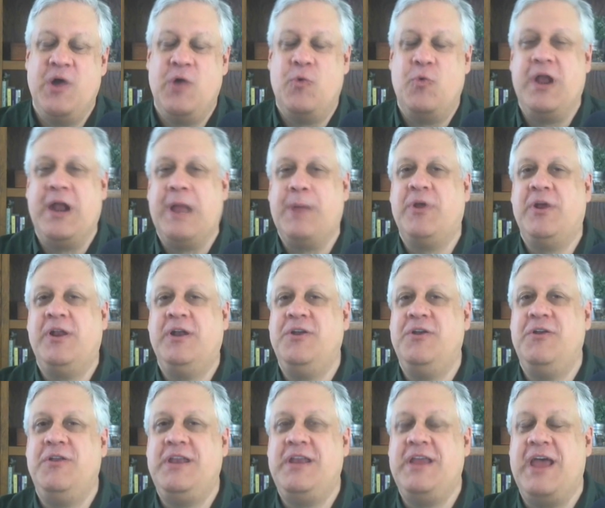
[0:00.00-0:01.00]
What I'm going to
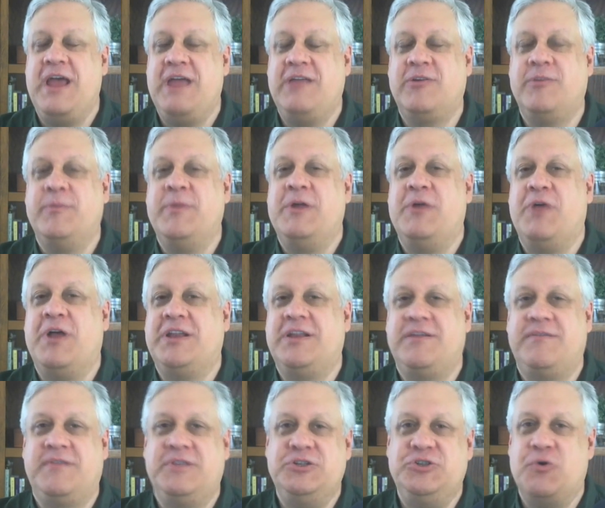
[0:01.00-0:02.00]
do today is going to be a
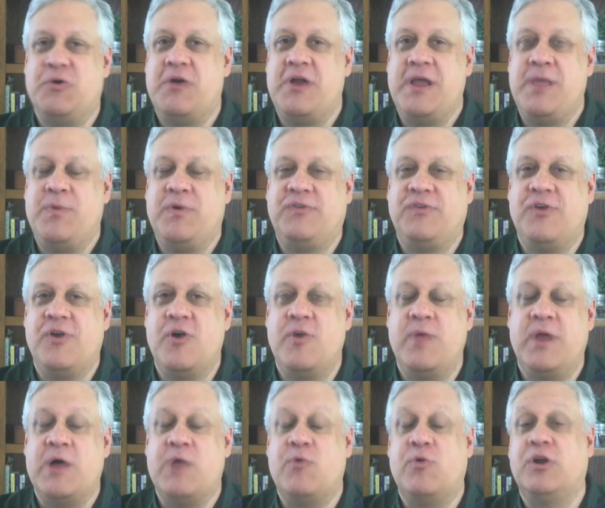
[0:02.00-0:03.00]
relatively short episode,
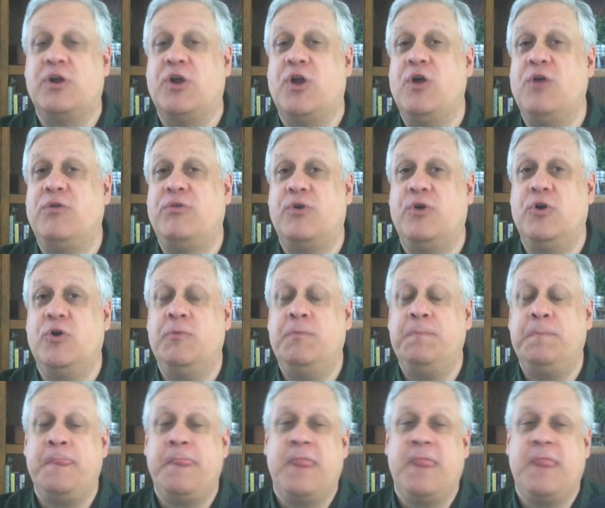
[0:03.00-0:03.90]
but I want to go through